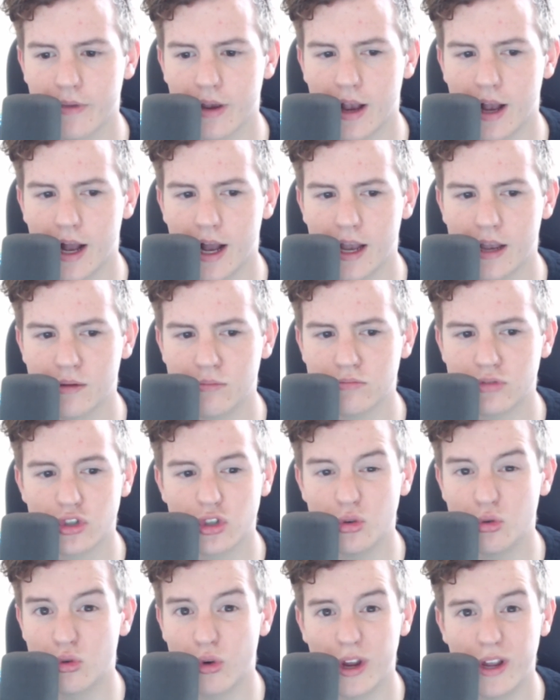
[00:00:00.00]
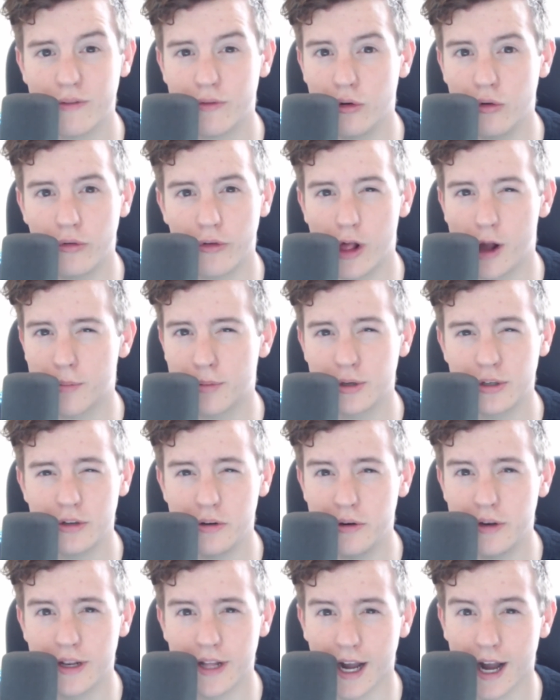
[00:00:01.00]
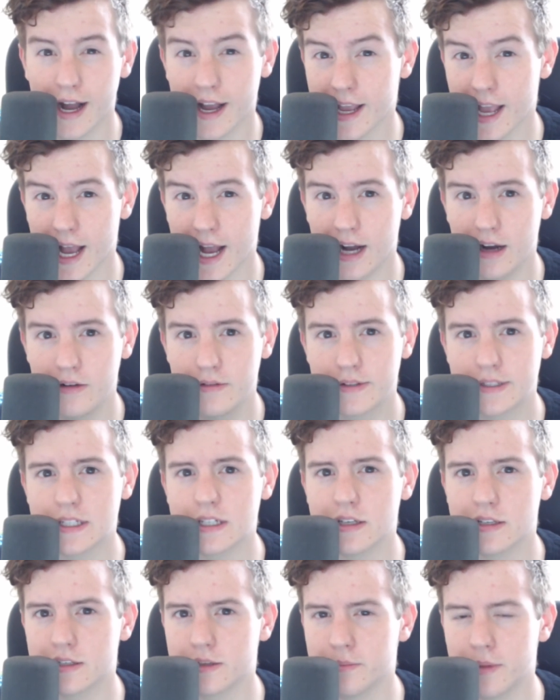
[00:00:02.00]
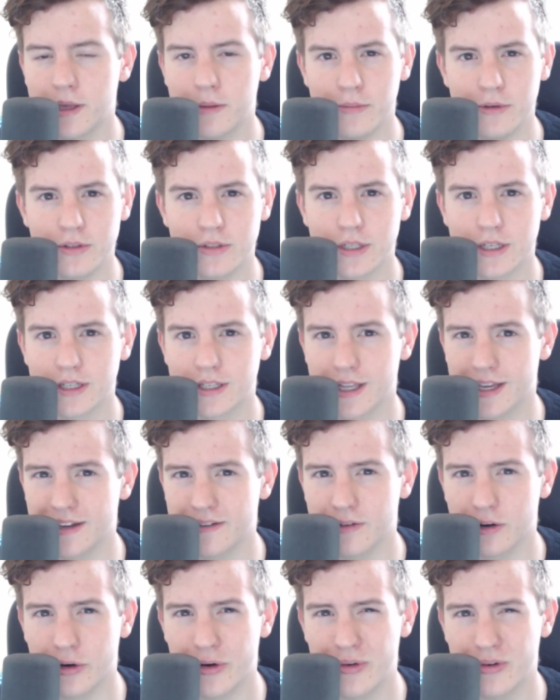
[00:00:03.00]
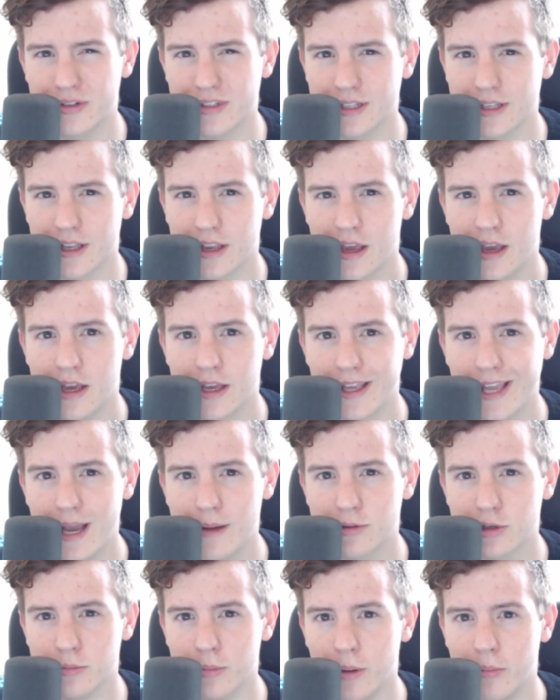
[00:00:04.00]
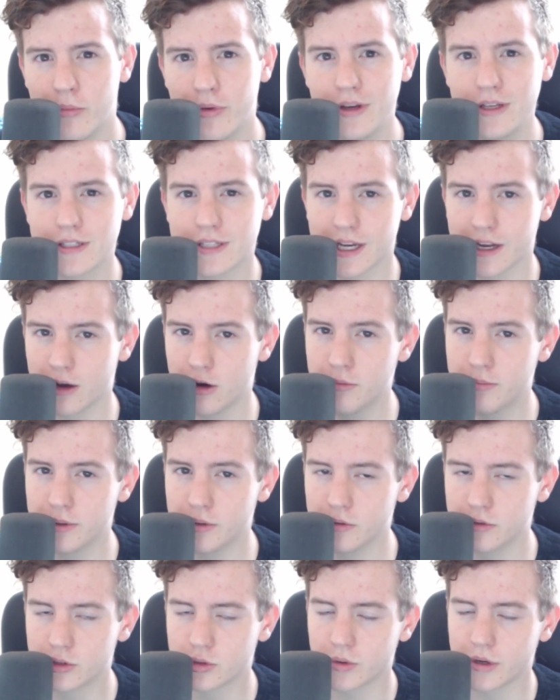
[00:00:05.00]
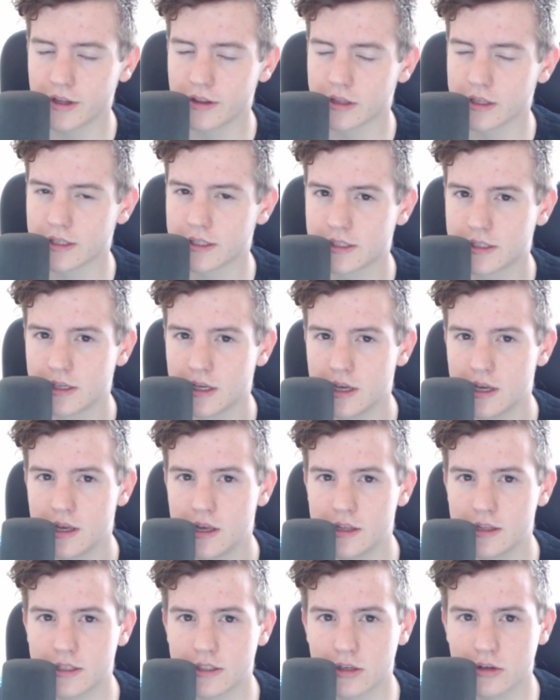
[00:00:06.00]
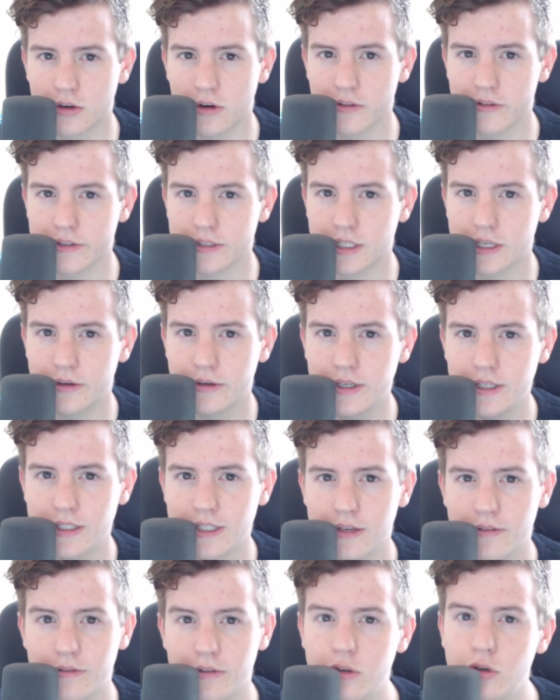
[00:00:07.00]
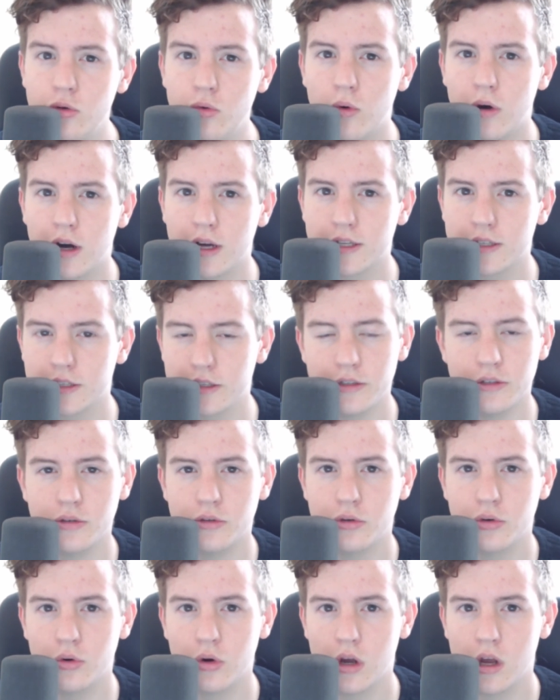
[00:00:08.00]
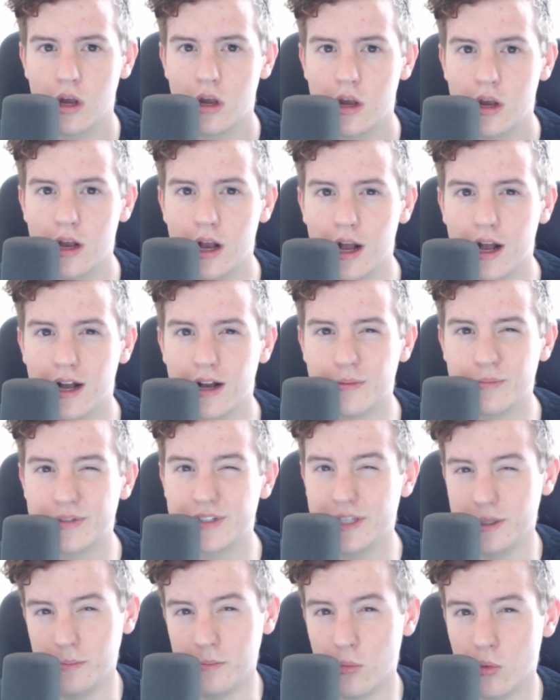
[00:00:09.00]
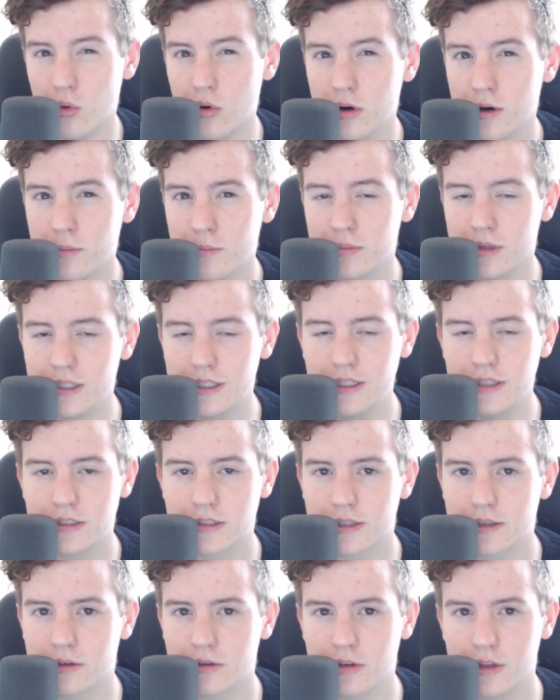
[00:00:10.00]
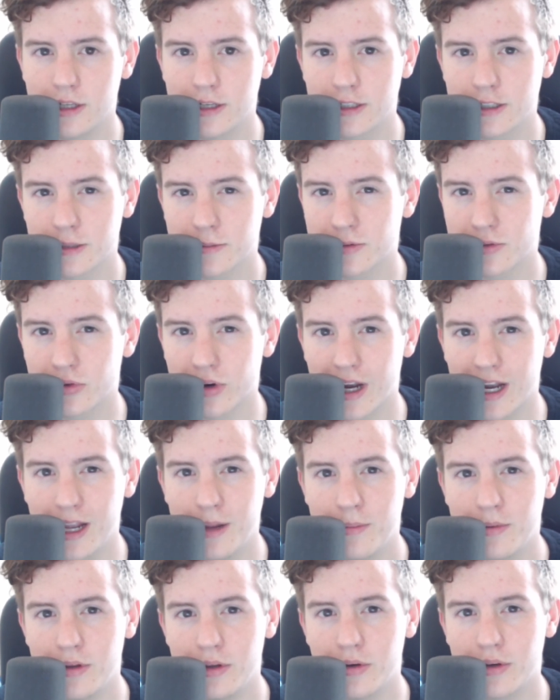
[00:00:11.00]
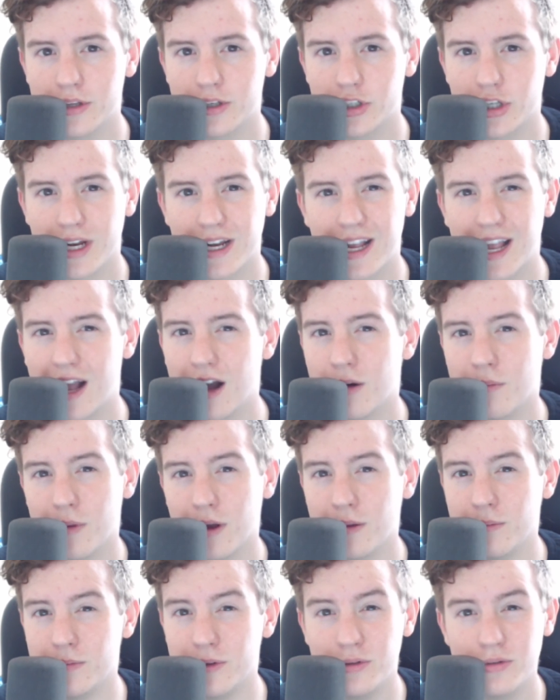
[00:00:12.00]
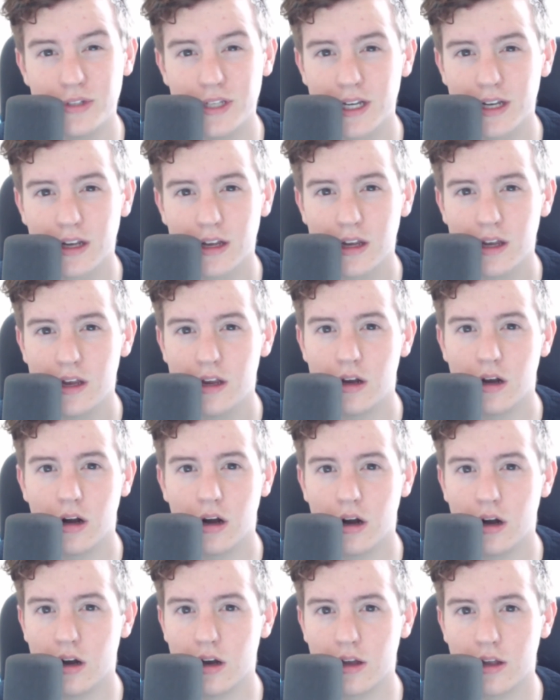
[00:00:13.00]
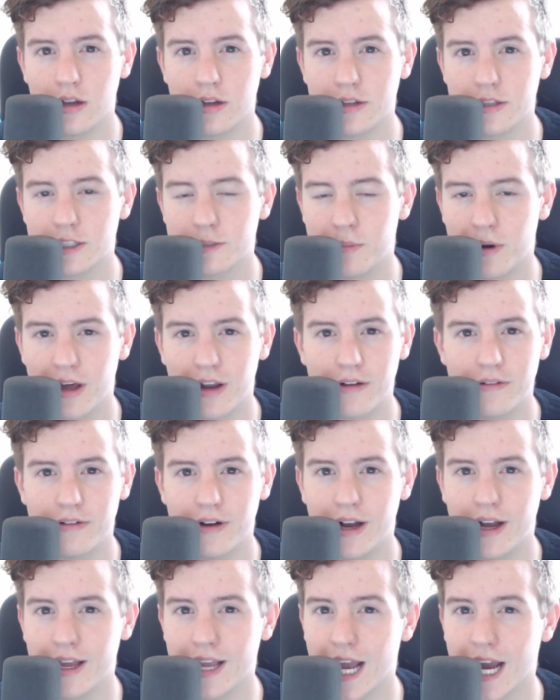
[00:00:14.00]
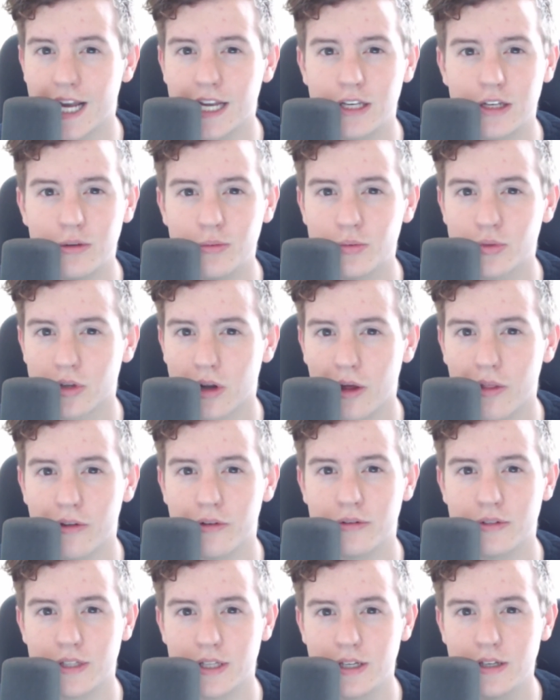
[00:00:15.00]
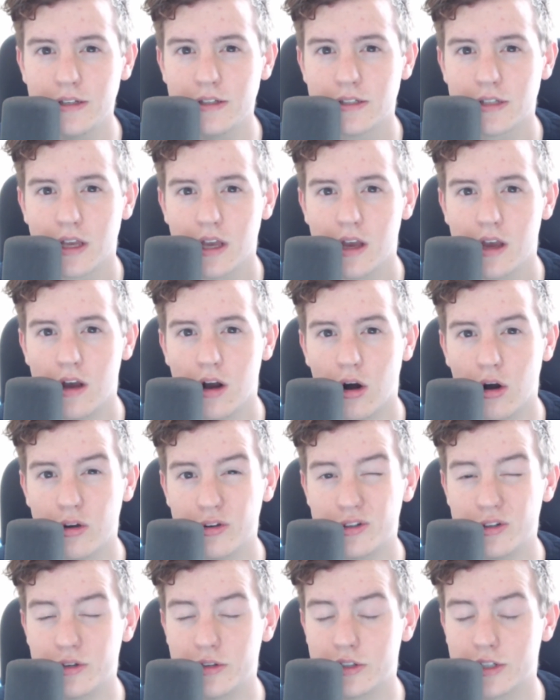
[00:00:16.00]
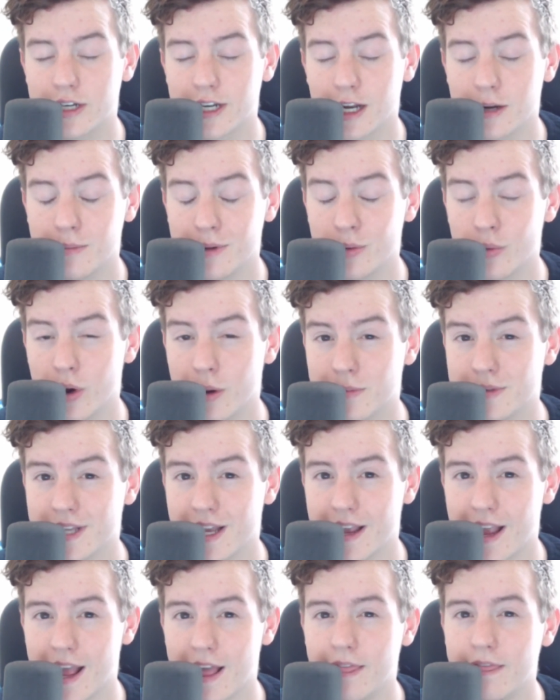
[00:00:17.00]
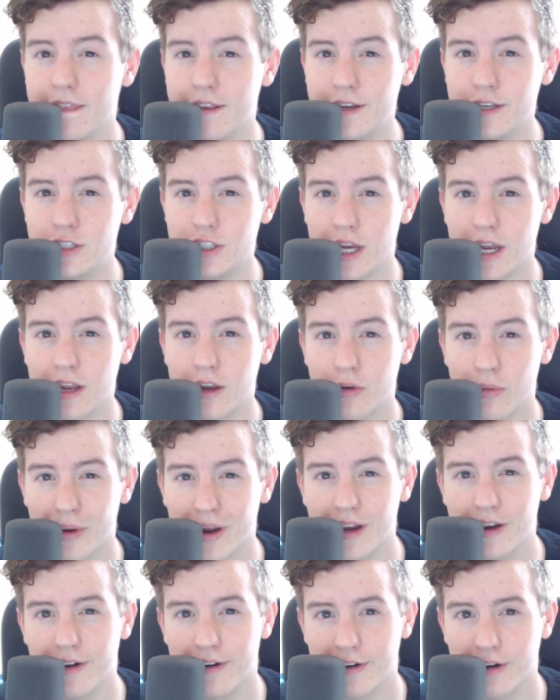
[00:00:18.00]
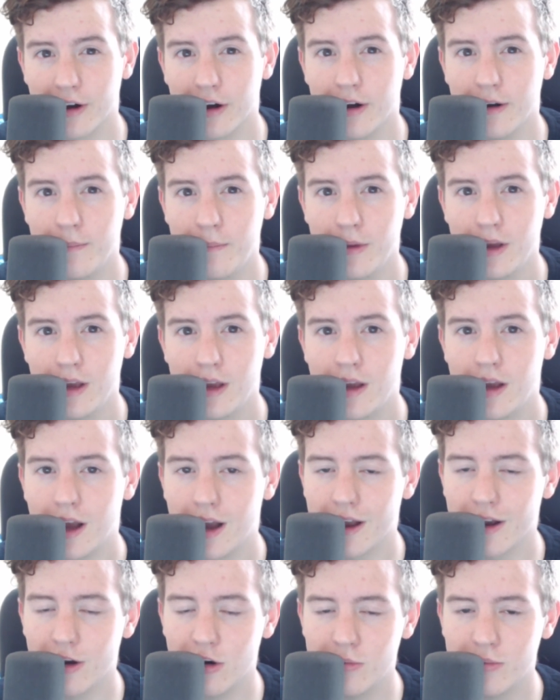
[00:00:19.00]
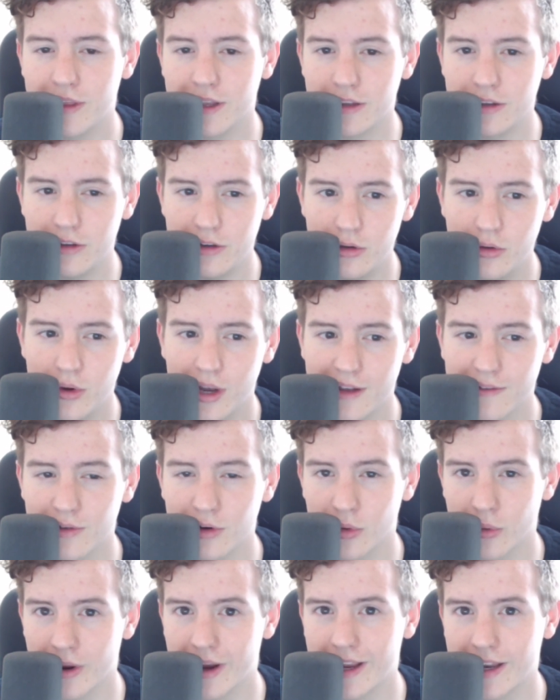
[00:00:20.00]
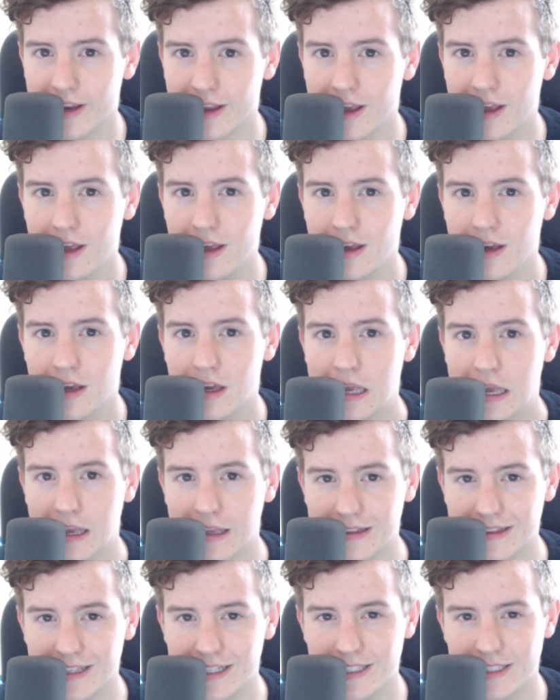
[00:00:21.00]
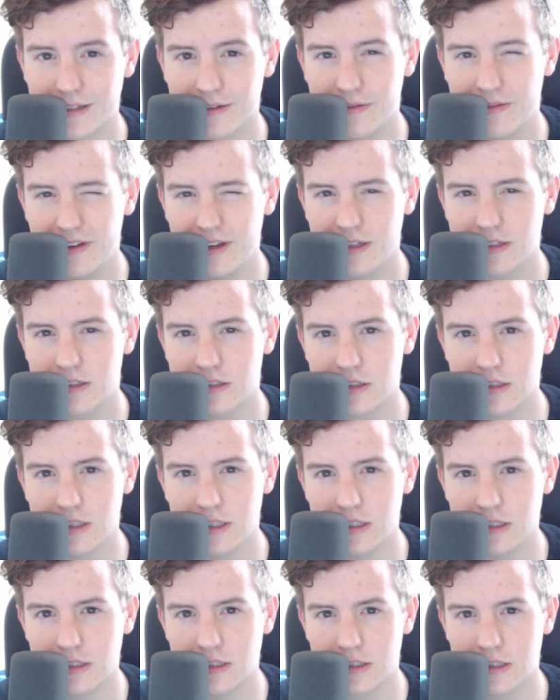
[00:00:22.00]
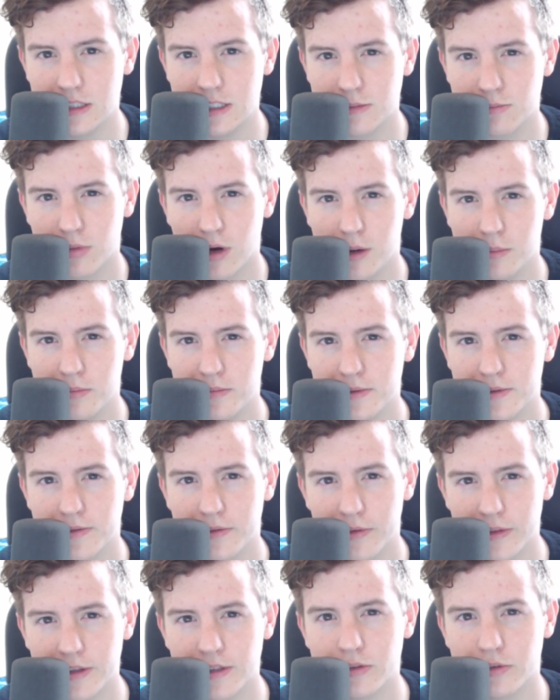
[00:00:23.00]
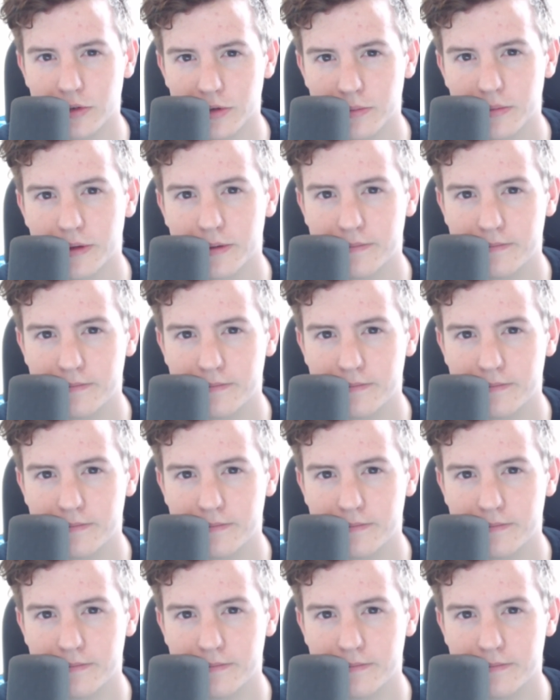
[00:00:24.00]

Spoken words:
I'm so grateful for the opportunity I have to make music, take photos, and capture memories. And I hope you enjoyed this start of the series. If you want to see more, please click subscribe. You can check out my music on Spotify, iTunes, and all those things. Also, you can check out my website at djgray.com. I hope that you have a great day, and let's fix these problems for this group.